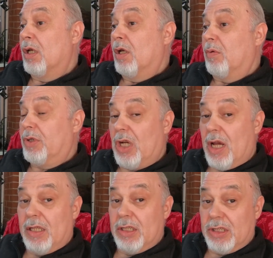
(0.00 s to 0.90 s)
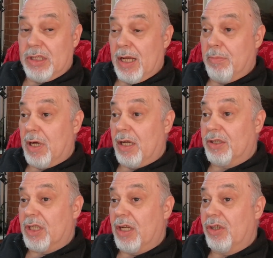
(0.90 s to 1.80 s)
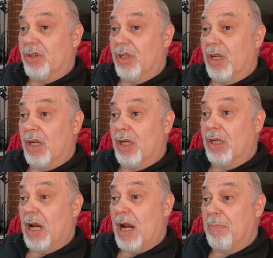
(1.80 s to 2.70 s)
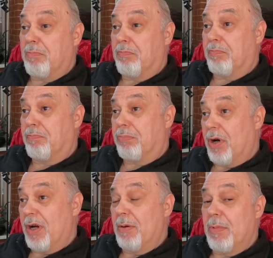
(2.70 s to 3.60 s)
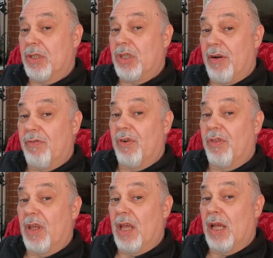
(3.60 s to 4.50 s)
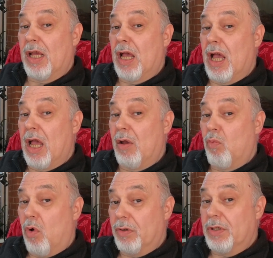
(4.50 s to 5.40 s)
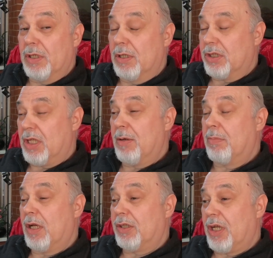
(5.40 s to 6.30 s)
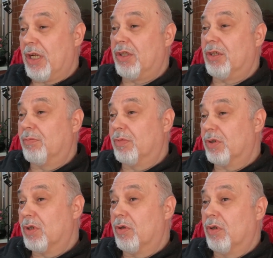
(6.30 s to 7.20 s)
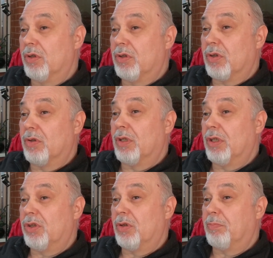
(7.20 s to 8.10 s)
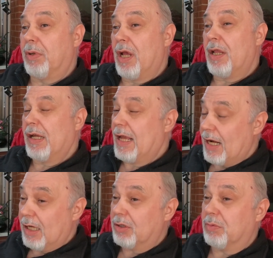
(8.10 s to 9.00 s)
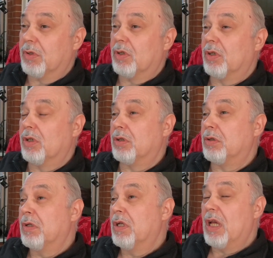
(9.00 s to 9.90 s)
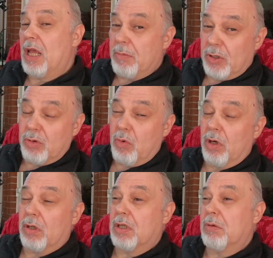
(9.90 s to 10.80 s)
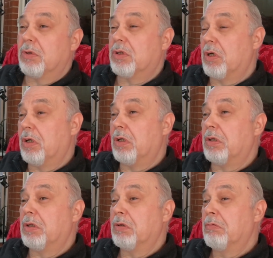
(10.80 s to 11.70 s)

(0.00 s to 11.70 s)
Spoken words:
Which had the stabilization, had pretty much everything I wanted. The stabilization was good, so it should be, and the colors were good, image quality was good.